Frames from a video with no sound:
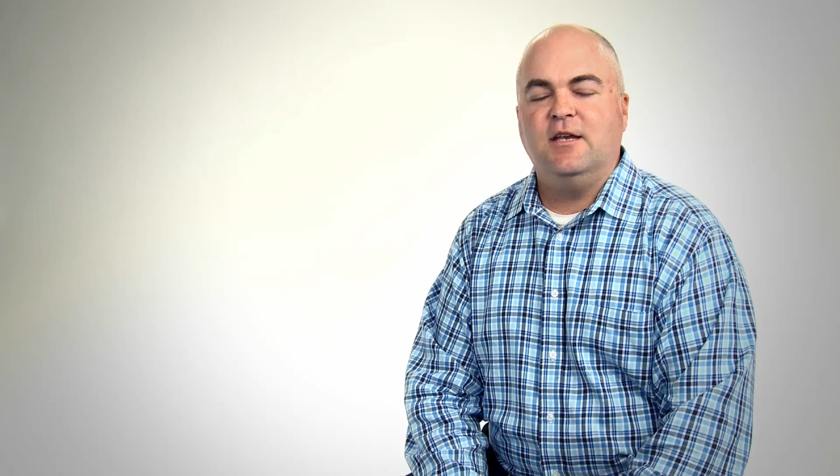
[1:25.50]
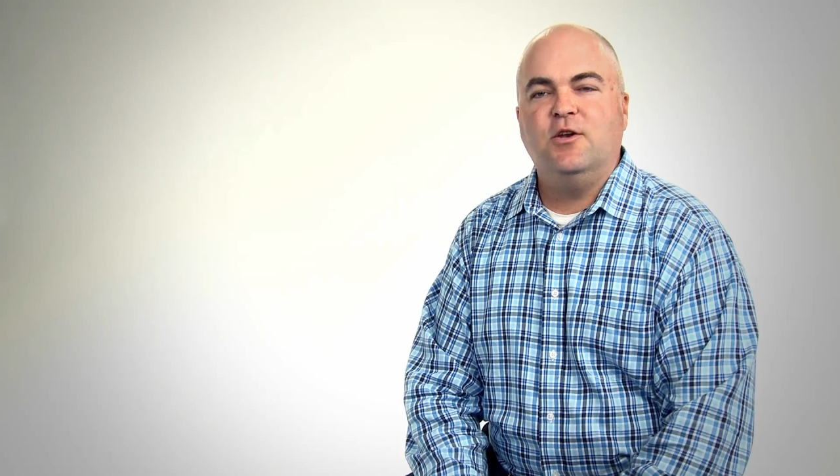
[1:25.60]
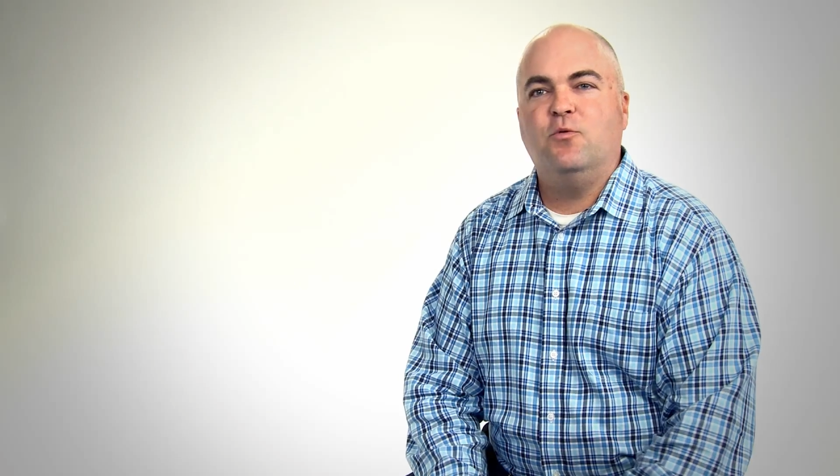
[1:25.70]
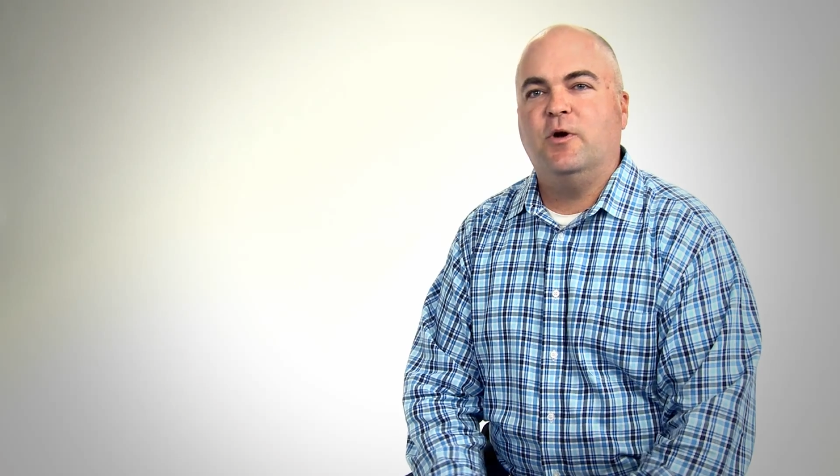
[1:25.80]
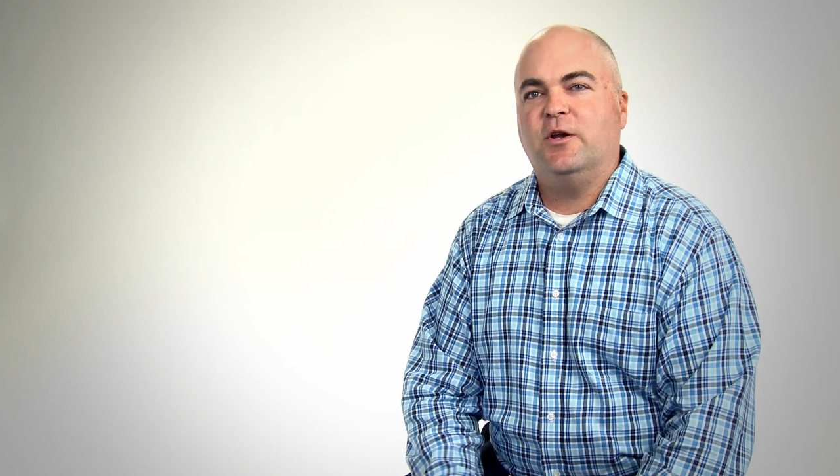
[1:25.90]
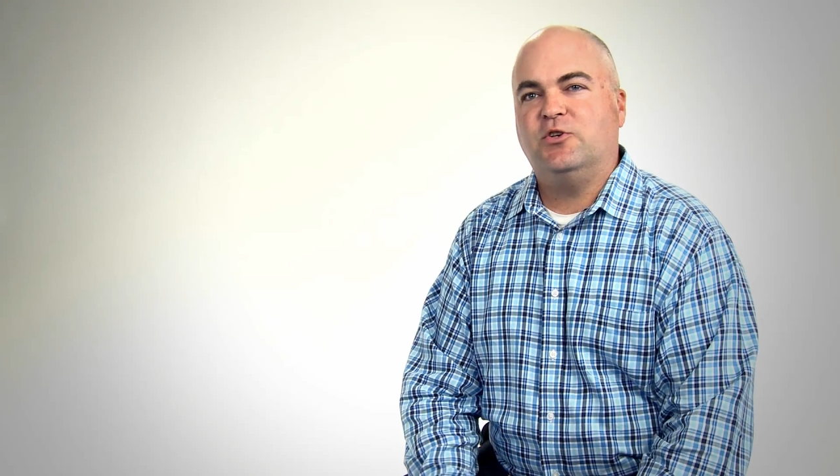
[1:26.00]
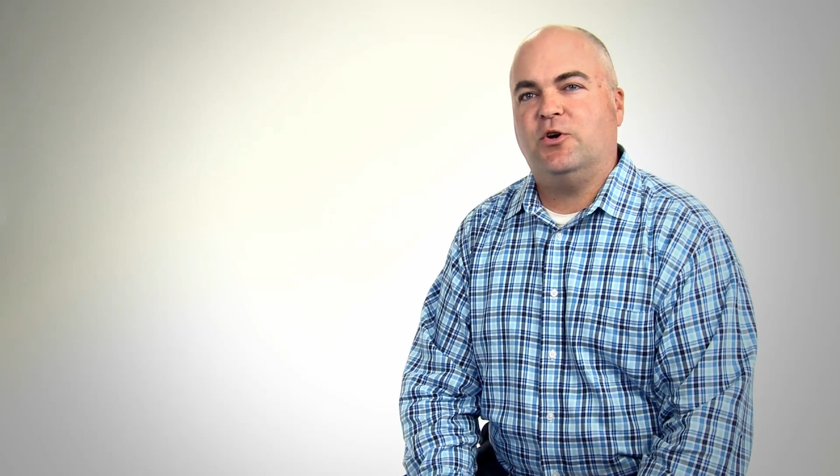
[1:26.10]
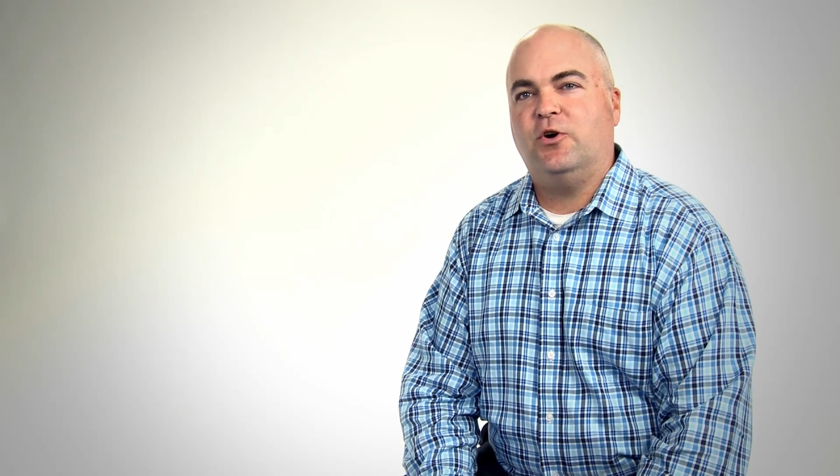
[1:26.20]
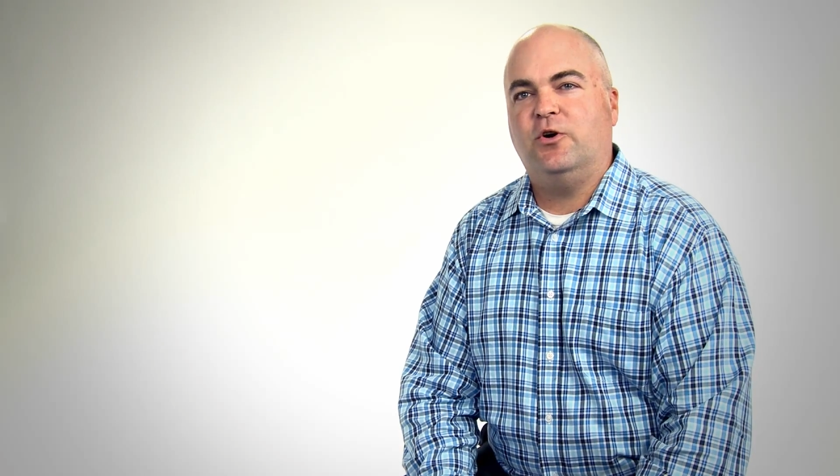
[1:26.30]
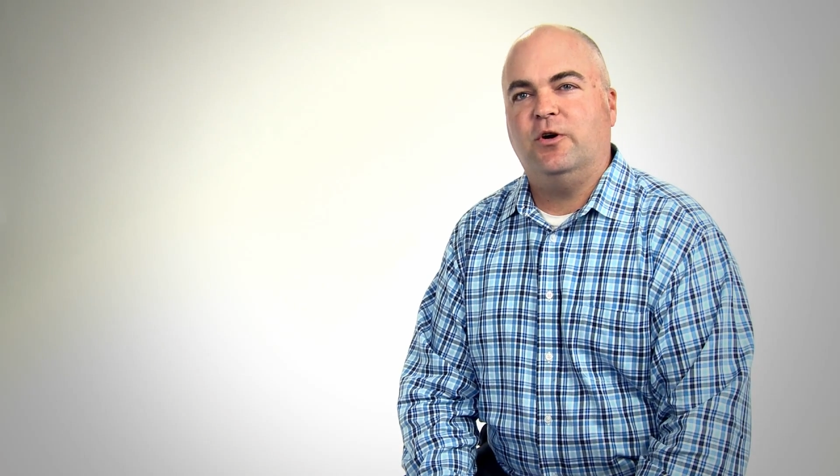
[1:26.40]
didn't know where to
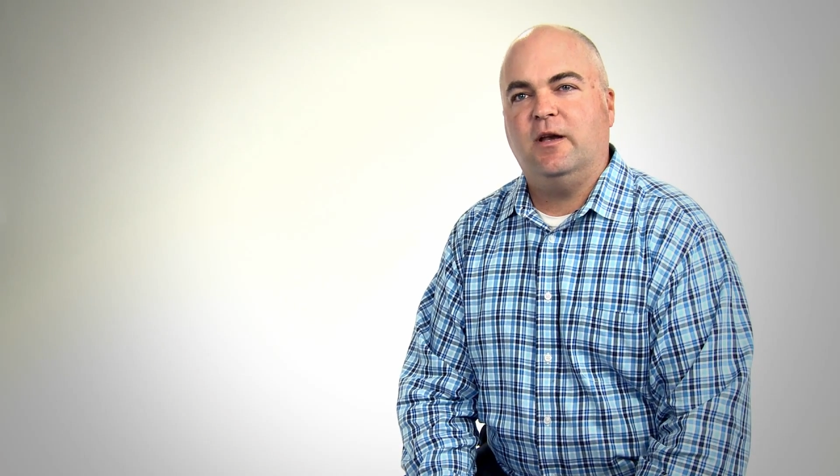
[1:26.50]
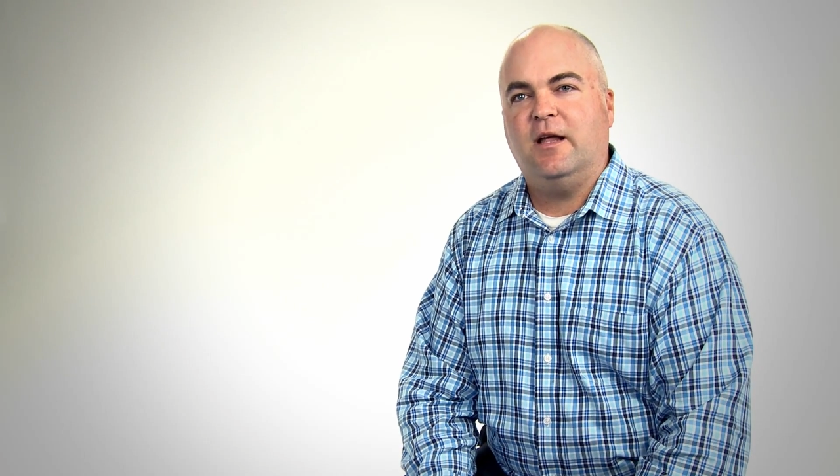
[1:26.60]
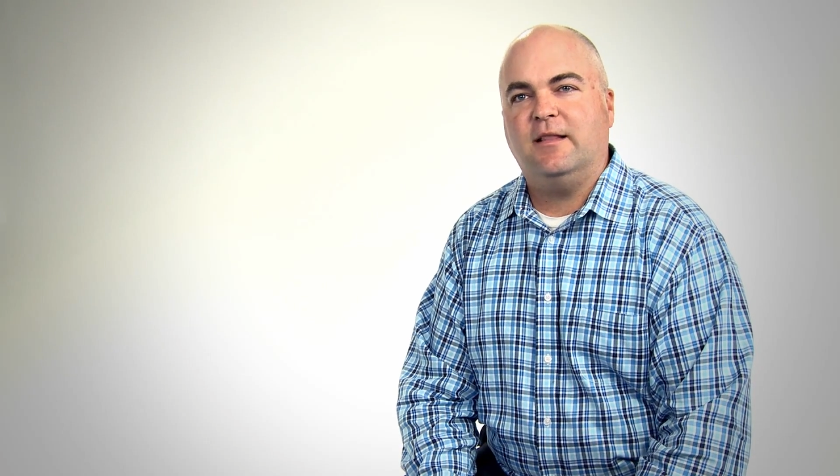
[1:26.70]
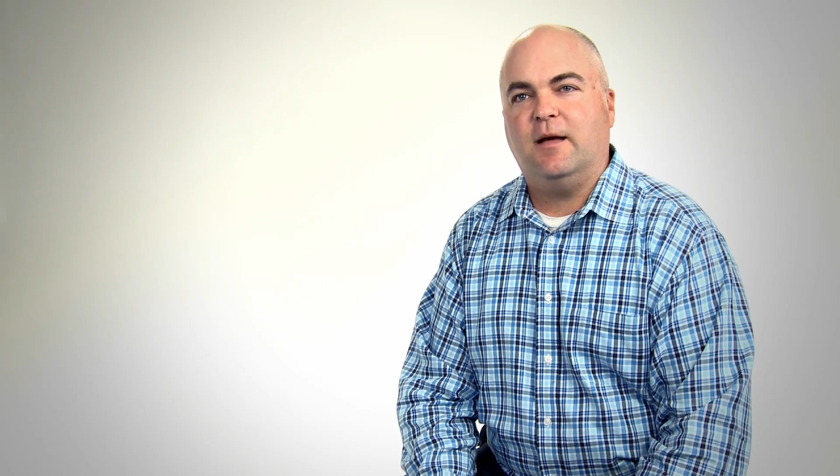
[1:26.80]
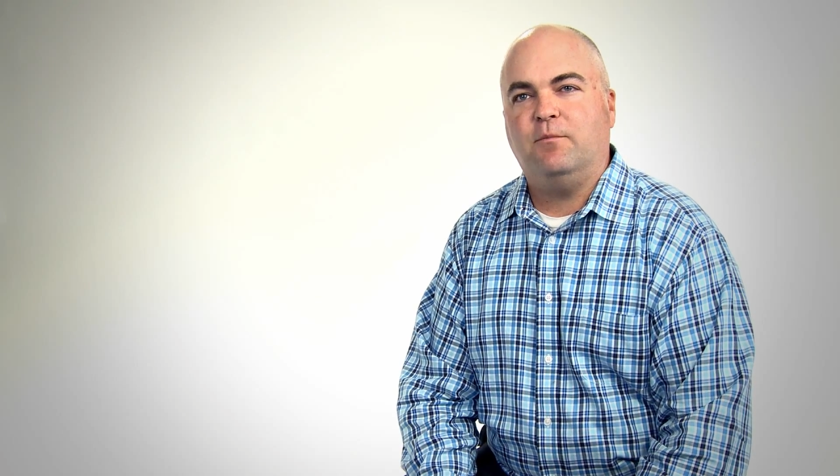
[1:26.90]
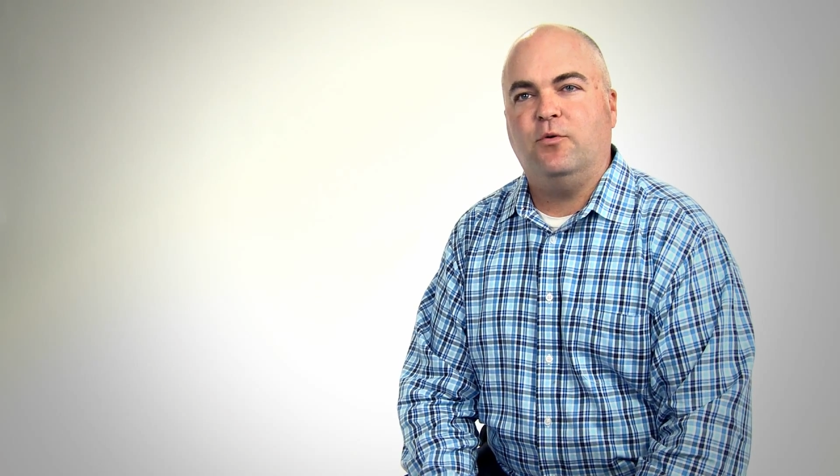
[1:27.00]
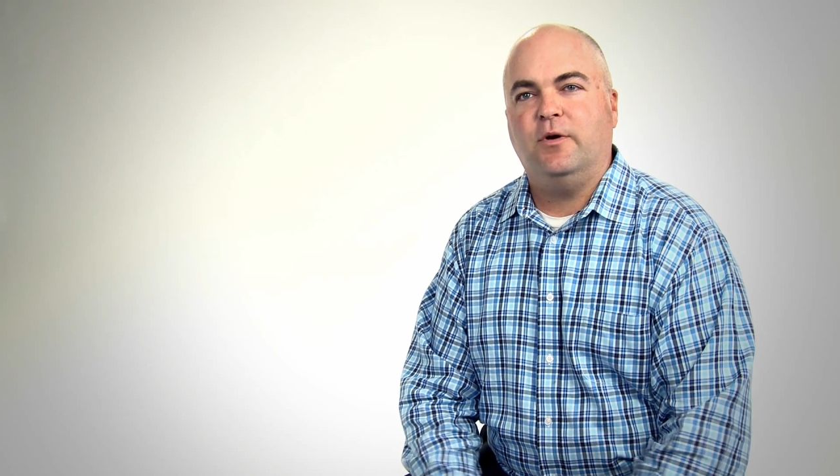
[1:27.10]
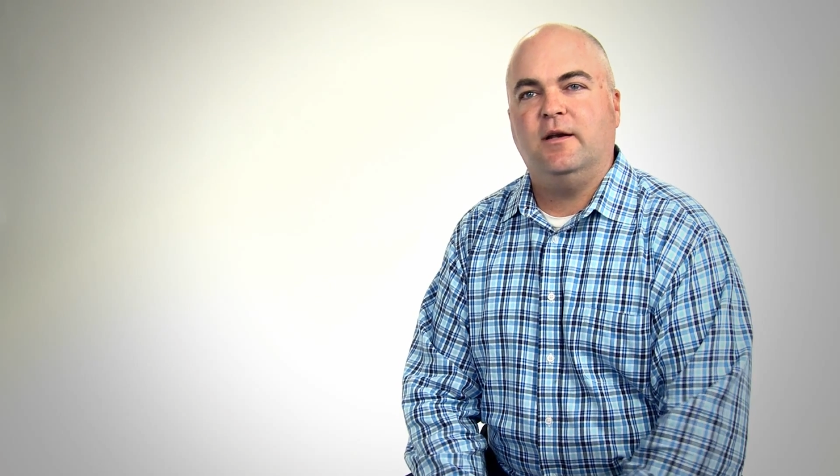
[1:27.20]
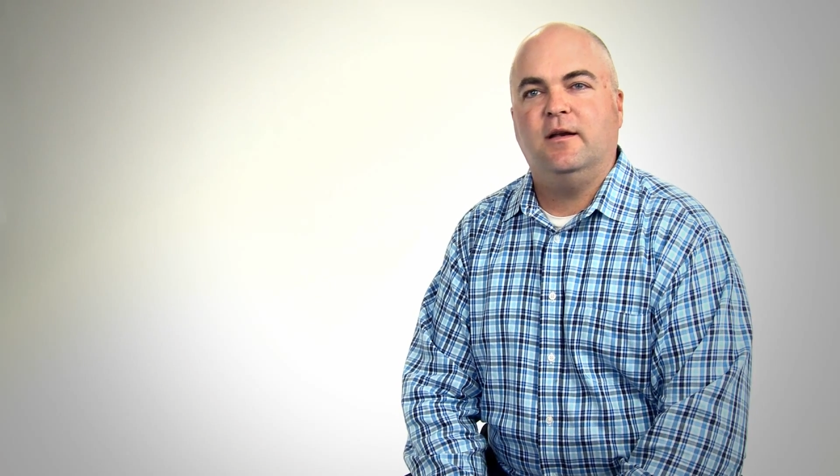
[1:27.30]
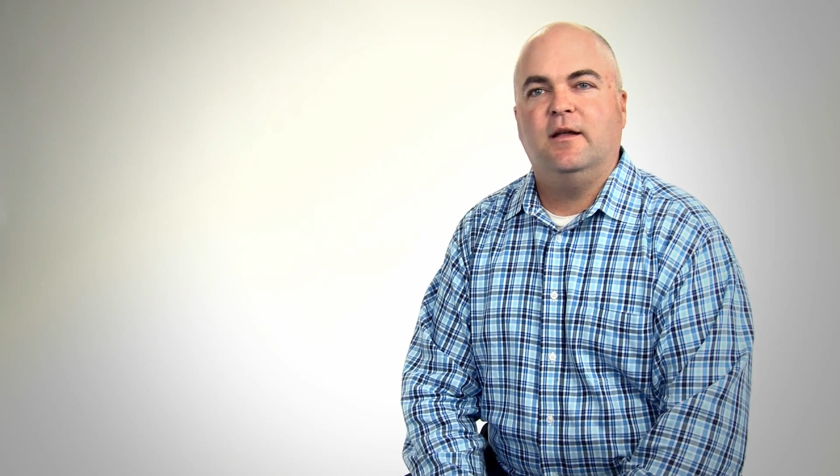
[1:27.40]
turn at that point.